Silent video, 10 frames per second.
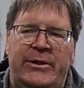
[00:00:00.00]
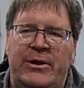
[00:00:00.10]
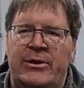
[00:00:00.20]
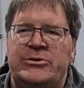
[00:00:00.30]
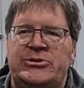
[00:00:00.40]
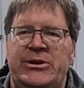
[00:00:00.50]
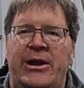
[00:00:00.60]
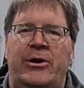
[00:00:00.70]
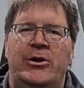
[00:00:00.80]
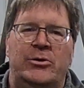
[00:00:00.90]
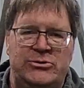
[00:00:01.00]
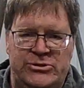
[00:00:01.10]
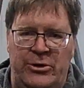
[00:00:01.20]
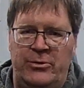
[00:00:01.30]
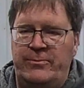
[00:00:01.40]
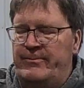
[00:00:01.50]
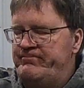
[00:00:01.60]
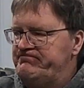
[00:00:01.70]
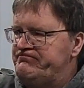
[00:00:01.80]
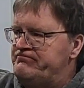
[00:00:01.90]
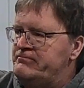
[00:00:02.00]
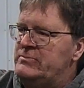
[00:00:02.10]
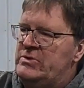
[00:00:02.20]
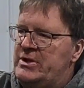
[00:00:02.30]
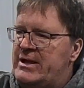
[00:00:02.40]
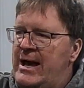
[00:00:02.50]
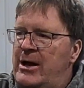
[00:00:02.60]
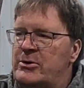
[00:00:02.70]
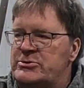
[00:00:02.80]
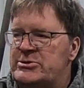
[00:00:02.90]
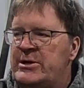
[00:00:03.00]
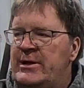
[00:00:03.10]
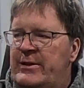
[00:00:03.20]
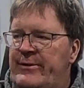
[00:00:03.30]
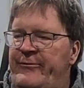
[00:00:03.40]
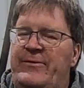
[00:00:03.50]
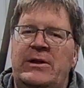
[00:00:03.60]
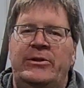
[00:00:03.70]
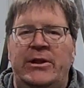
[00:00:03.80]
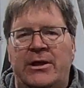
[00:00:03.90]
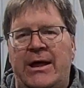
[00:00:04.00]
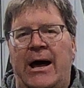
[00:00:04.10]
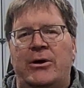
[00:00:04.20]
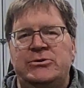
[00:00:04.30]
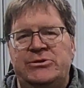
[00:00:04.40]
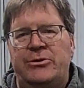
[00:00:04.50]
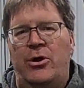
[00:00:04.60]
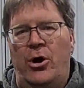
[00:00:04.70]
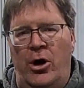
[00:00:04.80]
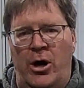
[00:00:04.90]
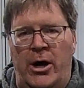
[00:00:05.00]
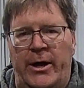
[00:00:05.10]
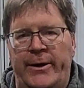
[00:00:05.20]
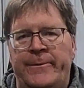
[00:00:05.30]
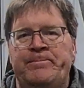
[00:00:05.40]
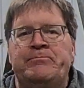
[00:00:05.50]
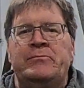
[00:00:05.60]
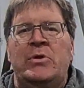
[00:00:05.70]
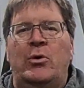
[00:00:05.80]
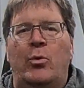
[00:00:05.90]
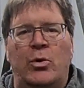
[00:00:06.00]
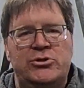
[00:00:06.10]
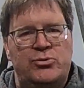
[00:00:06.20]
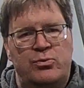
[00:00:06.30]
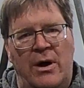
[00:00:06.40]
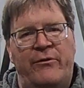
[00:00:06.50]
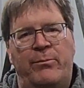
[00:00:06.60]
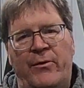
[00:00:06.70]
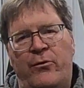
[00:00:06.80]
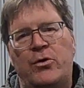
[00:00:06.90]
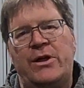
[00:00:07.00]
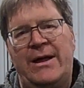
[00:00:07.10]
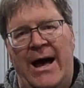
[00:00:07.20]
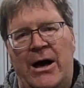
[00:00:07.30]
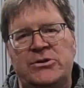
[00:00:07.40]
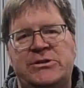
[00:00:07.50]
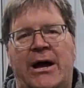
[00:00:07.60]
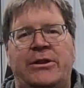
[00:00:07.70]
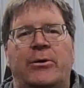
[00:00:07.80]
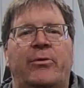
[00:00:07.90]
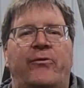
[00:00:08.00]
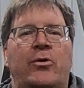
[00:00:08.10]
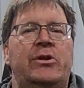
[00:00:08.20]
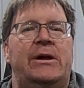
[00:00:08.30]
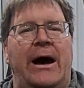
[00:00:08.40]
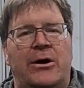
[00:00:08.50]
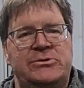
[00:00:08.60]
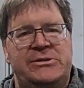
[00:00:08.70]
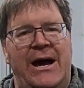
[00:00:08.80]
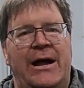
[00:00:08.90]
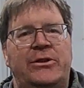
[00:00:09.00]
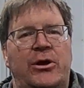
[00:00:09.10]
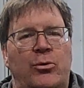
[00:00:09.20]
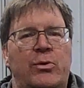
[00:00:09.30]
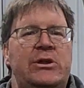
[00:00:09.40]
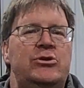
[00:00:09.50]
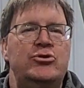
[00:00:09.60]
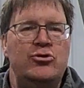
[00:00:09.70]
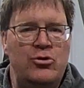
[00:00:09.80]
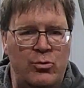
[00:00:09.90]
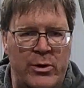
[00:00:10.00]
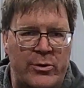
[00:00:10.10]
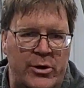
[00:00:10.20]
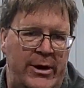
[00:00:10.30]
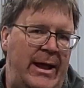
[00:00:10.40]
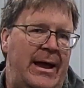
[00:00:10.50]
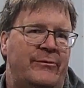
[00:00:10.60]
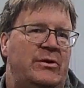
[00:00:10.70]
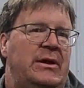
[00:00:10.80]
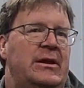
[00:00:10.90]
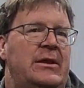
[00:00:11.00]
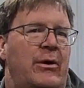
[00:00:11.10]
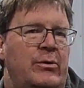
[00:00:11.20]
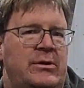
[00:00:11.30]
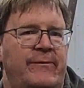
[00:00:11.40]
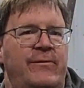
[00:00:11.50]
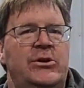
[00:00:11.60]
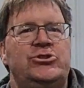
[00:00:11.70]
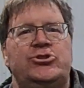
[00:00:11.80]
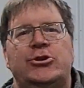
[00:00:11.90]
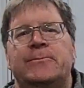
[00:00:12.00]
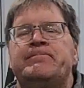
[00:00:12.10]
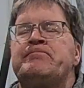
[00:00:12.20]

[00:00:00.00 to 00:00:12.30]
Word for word: The other scenario so mm, the cows, the field that the cows are on was rough before the cows got there. Before the cows got there, we knew we were going to have to hit that with the finisher.